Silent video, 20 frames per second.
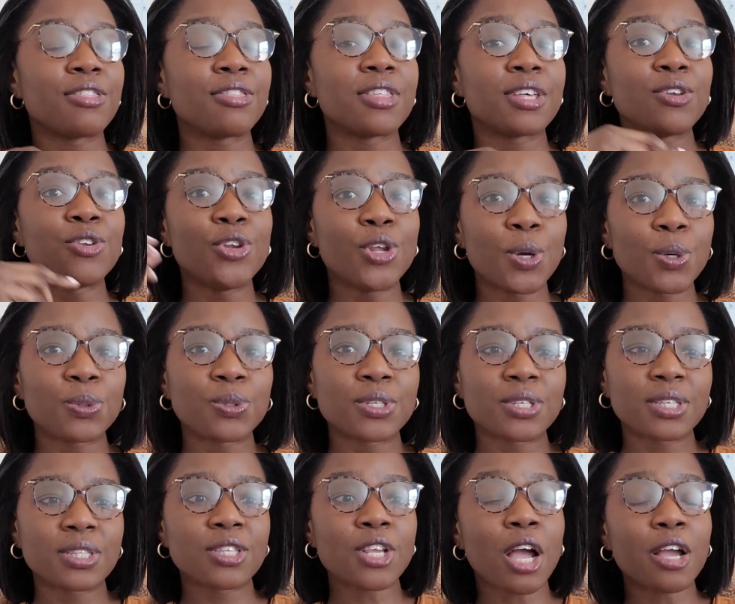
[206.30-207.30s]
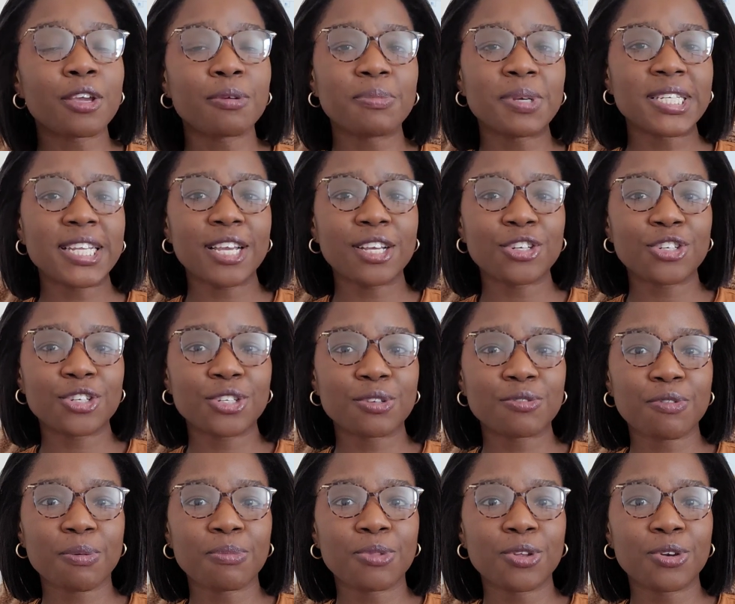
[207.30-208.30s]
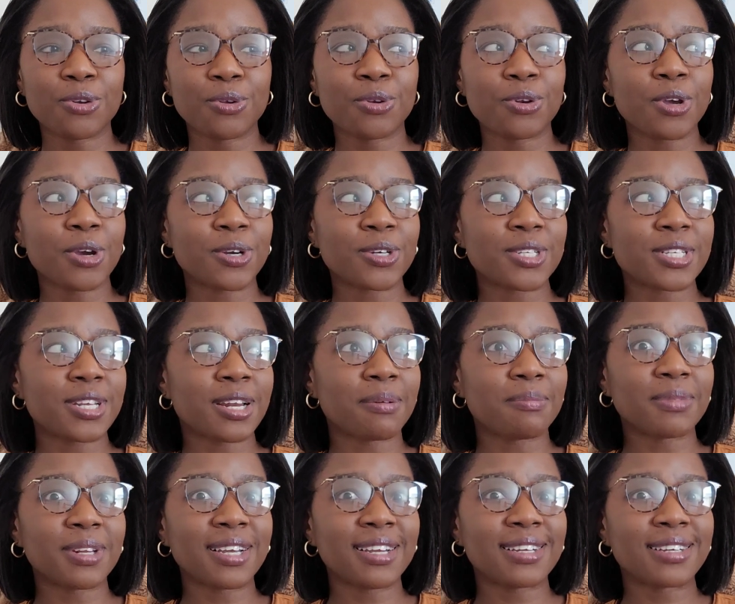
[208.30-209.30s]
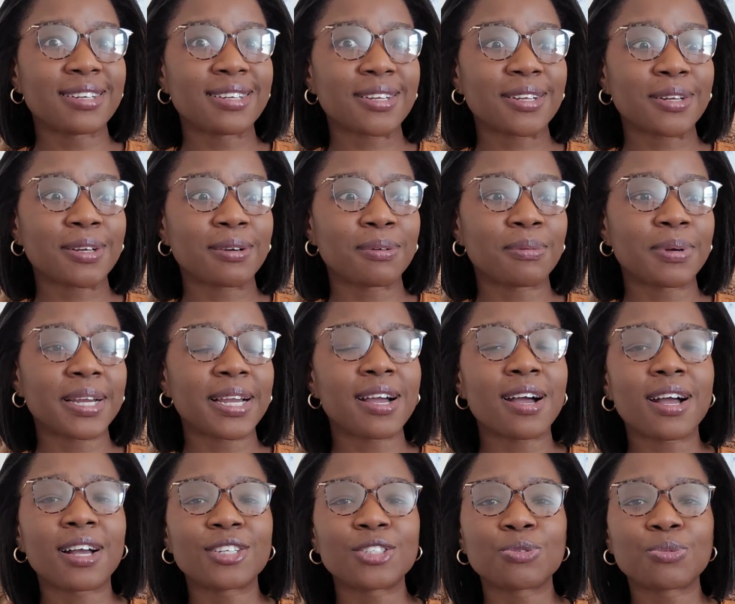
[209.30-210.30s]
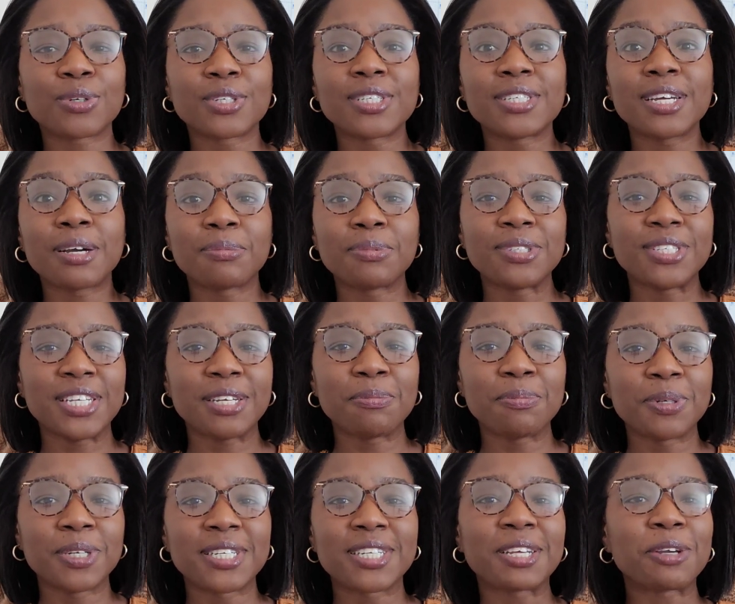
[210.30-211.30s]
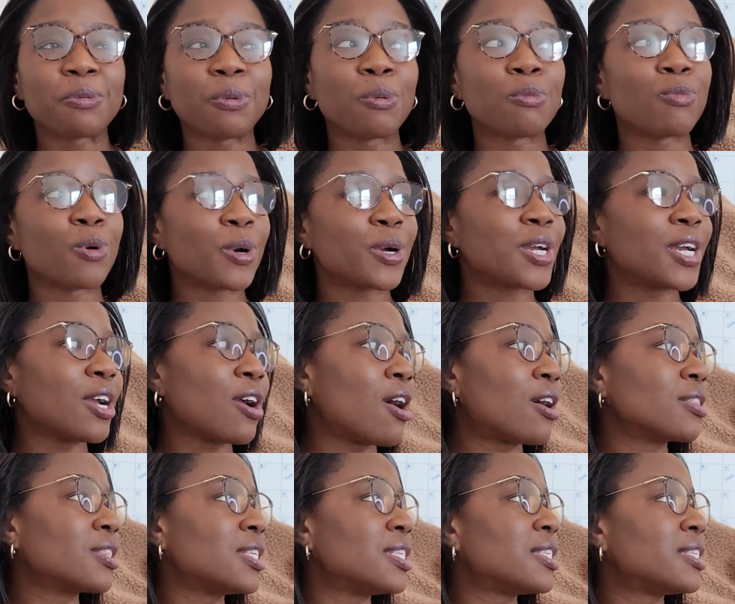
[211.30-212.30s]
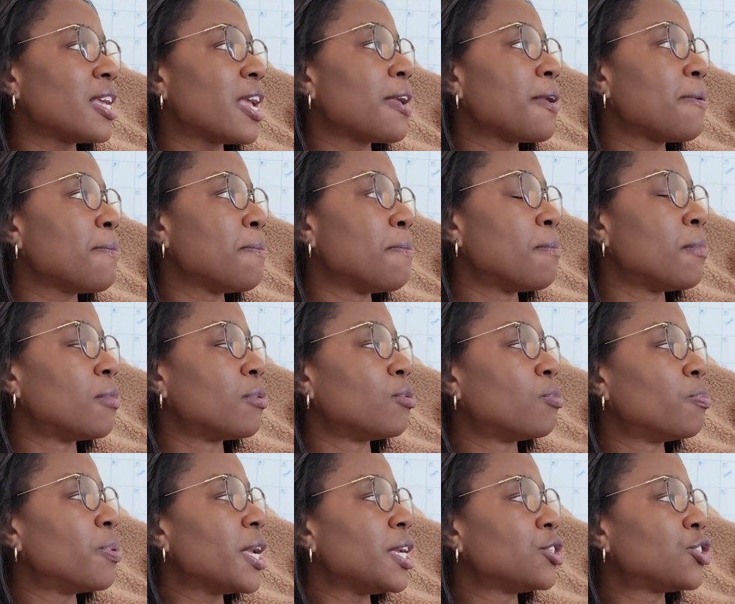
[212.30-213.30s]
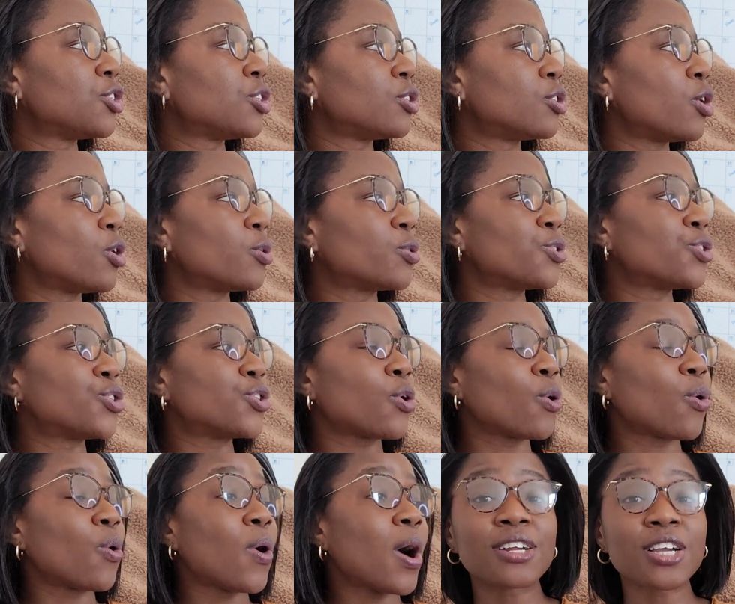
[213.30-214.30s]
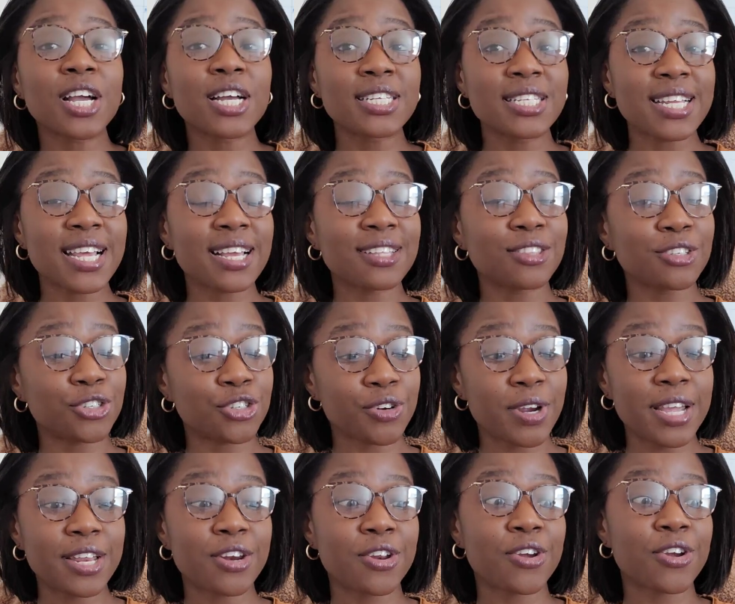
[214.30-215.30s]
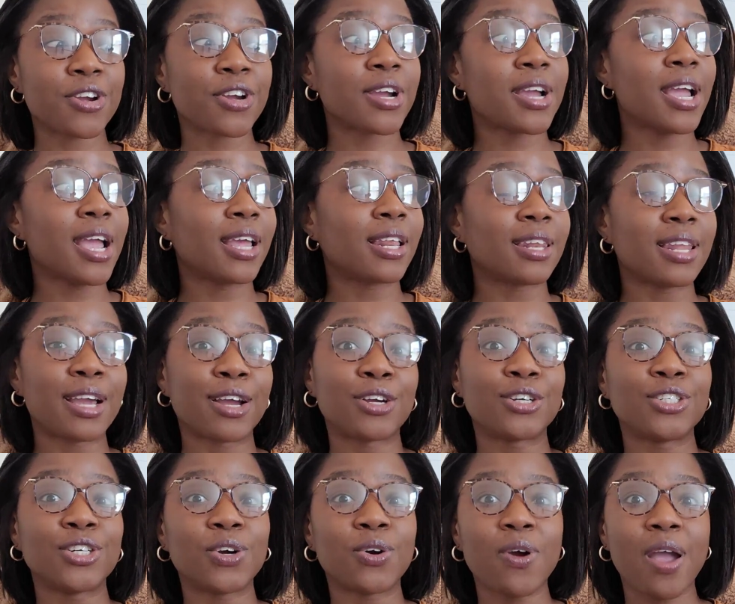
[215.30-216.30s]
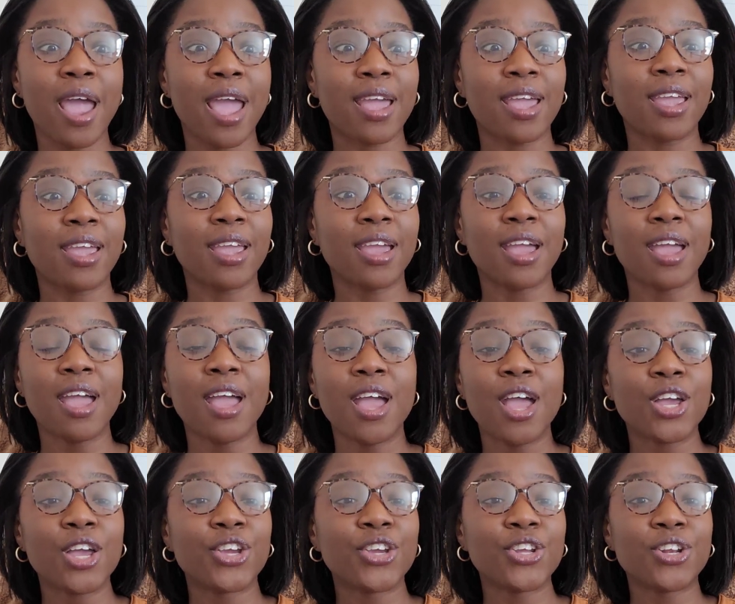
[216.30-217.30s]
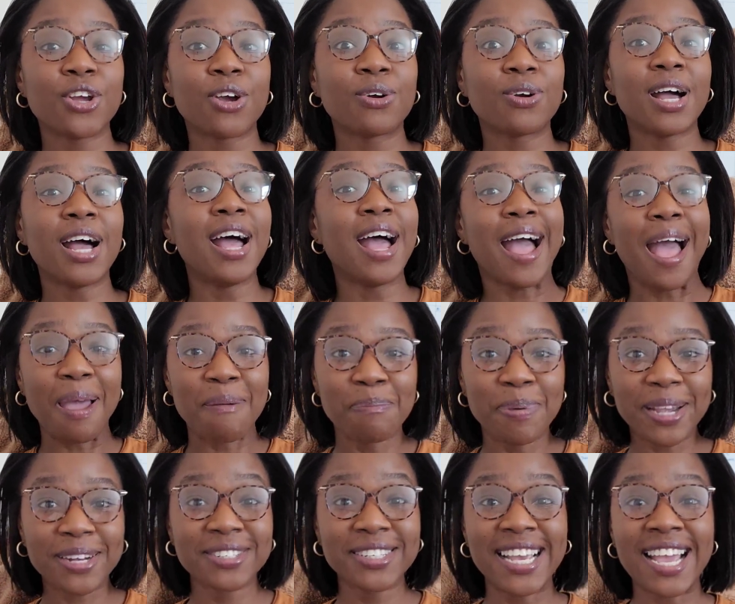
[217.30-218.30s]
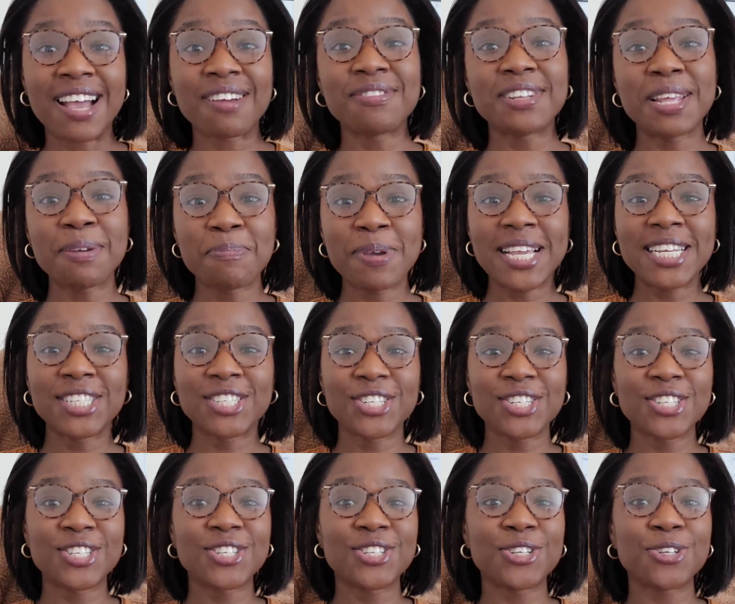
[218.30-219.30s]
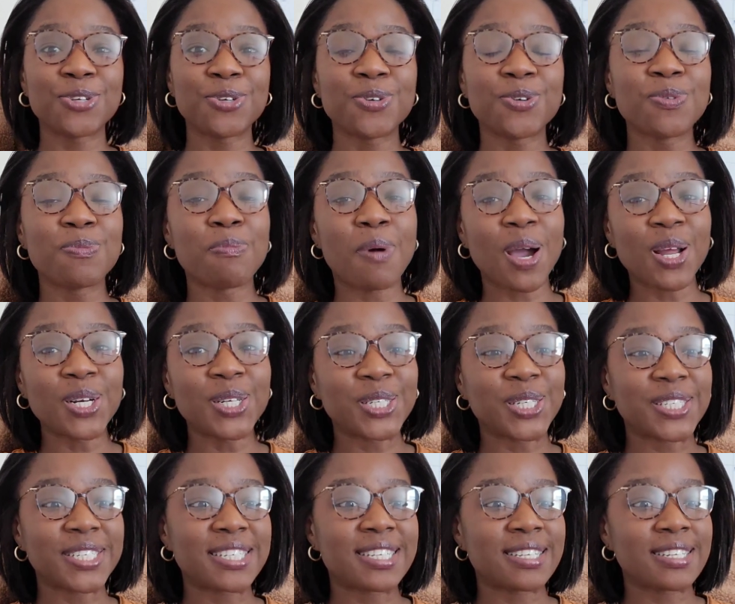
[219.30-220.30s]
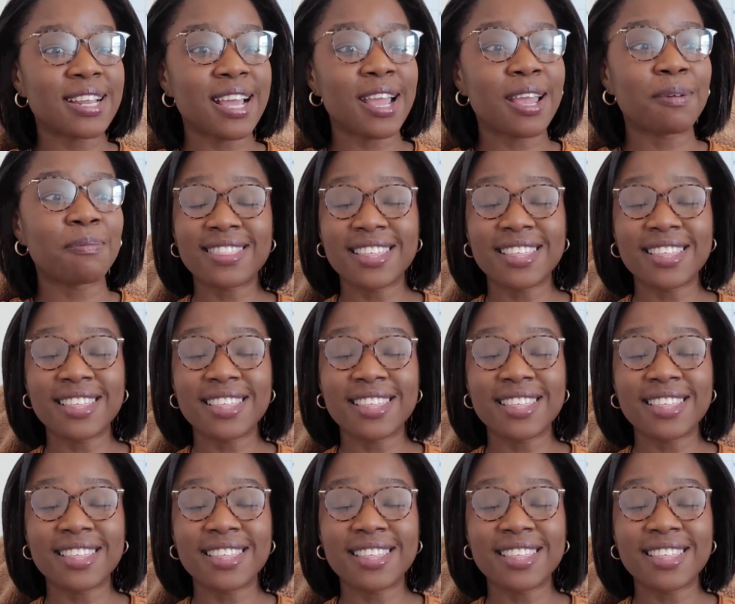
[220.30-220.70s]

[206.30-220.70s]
the notes, documentations from the new nurse. And I'm like, oh my gosh, we're double dipping. Like, we're working on the same patient load. So I had to contact the trainer and let her know, hey, I barely have any patients to monitor today.